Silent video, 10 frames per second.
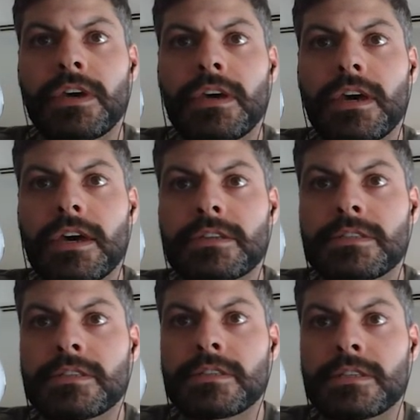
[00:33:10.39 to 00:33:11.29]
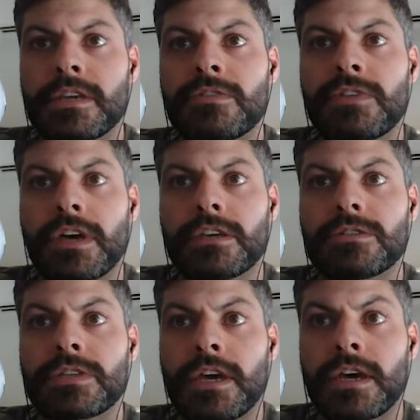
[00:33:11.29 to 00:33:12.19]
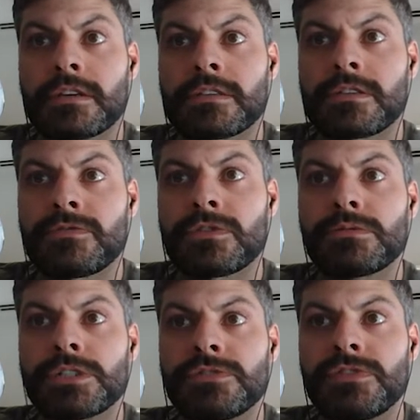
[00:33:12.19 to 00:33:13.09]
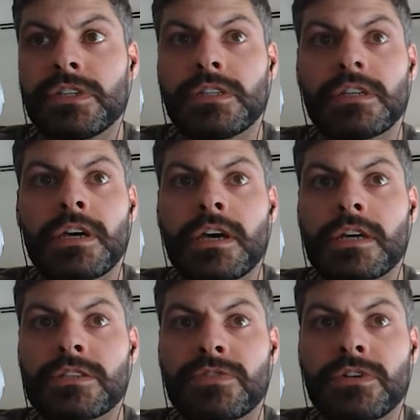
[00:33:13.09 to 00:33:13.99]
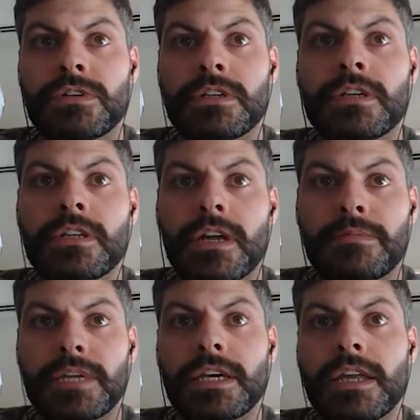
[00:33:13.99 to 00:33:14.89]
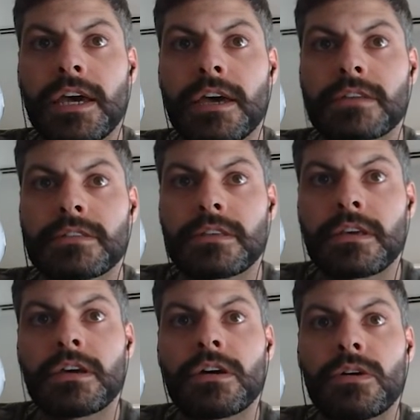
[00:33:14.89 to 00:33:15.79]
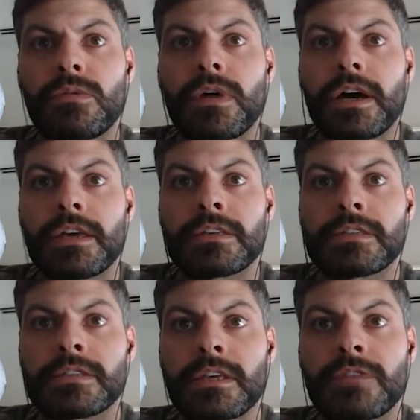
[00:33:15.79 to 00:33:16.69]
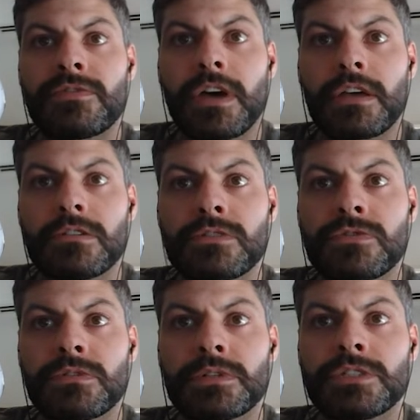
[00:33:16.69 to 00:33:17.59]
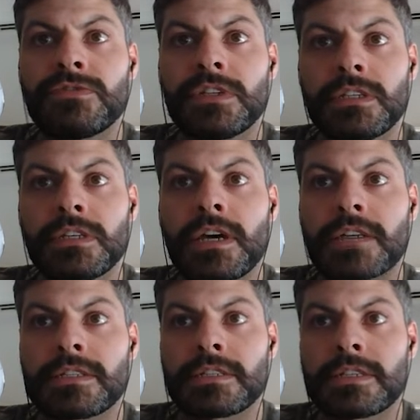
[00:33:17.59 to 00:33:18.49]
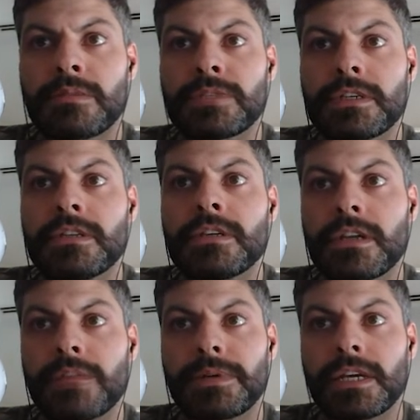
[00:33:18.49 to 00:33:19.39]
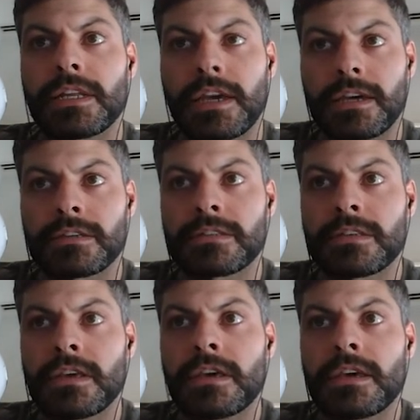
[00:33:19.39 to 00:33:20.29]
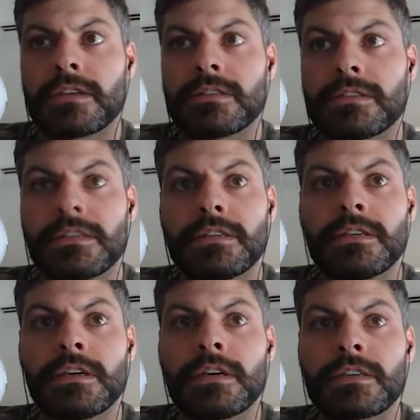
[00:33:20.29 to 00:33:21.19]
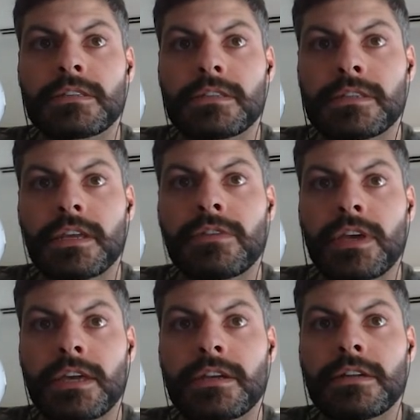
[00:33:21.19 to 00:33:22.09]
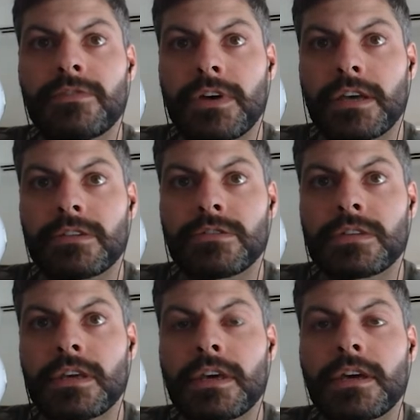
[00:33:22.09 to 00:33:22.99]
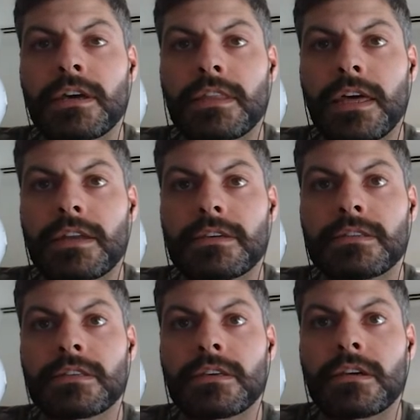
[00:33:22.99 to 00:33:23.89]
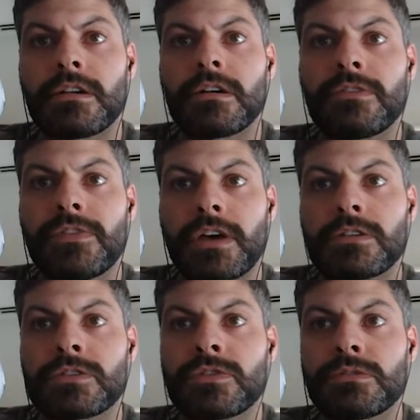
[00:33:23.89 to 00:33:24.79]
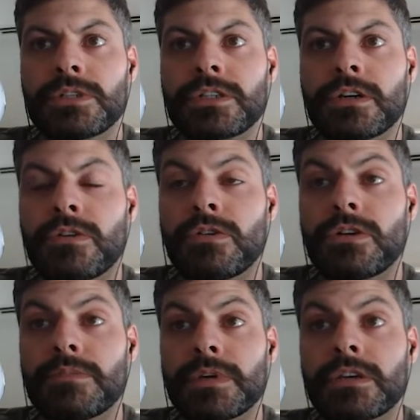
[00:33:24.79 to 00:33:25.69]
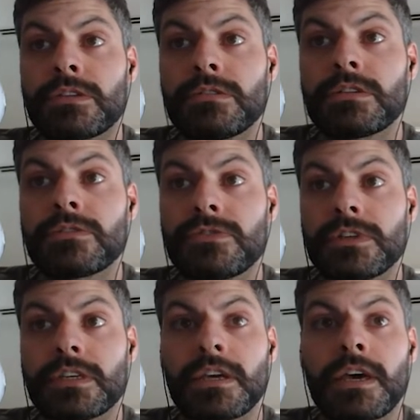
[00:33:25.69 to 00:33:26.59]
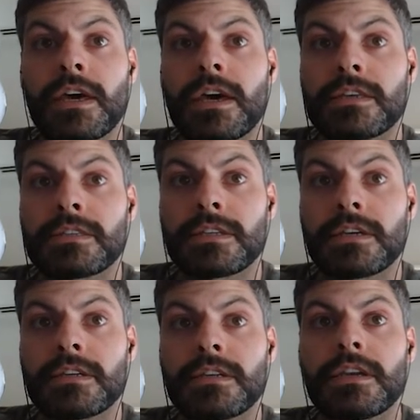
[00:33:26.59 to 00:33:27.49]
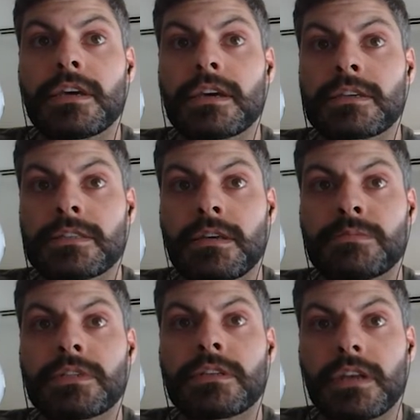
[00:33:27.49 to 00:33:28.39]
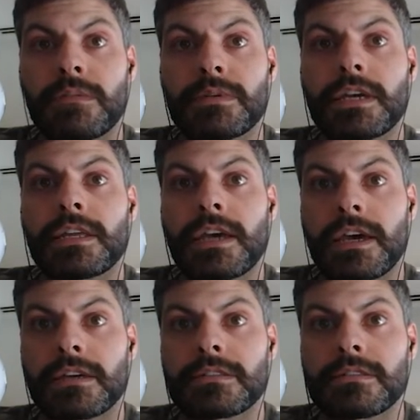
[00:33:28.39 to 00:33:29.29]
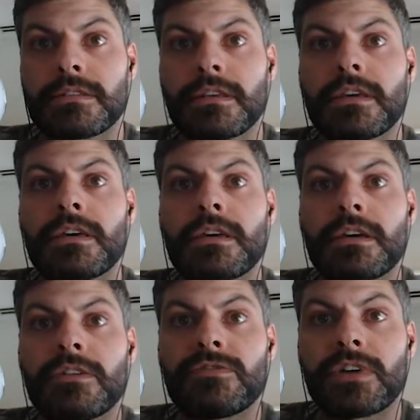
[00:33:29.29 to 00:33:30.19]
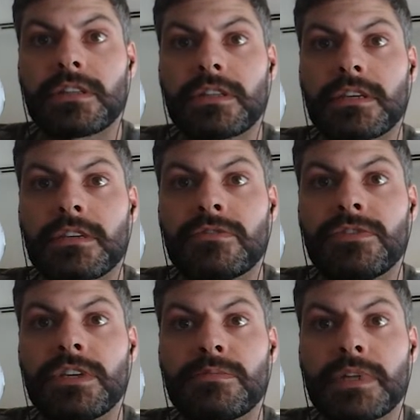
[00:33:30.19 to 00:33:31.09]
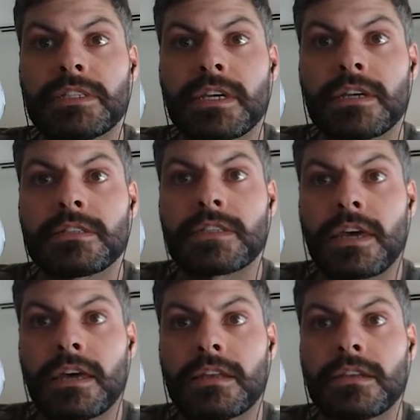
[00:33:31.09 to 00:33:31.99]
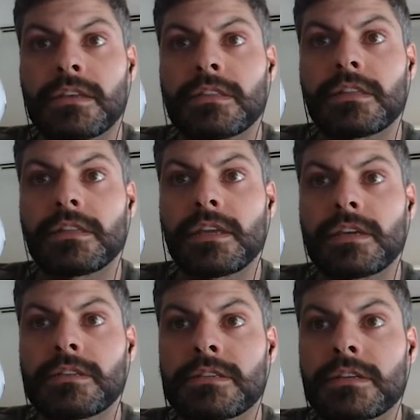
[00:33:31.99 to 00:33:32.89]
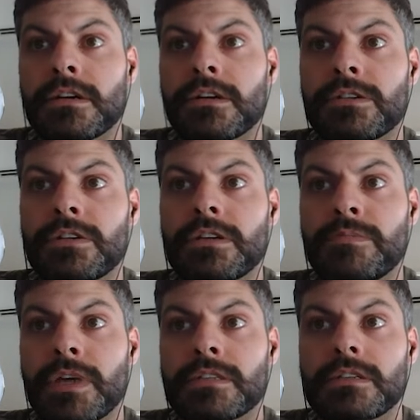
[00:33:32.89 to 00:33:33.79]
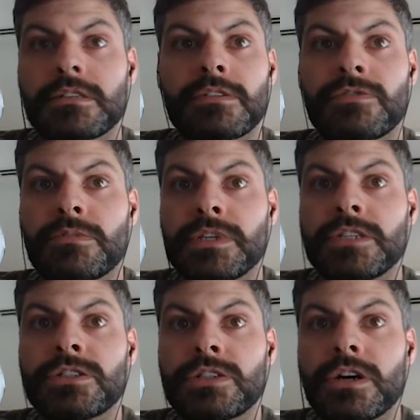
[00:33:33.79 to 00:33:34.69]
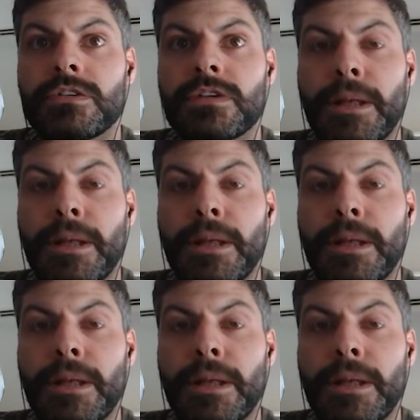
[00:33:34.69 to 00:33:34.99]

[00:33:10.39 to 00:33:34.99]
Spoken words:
X is the set of values x for which v has voted nominate x. Y is the set of values for which v has accepted nominate x. And z is the set of candidate values, that is, all values for which a quorum including v has stated accept nominate x. Finally, v maintains n, the latest concrete message from each node.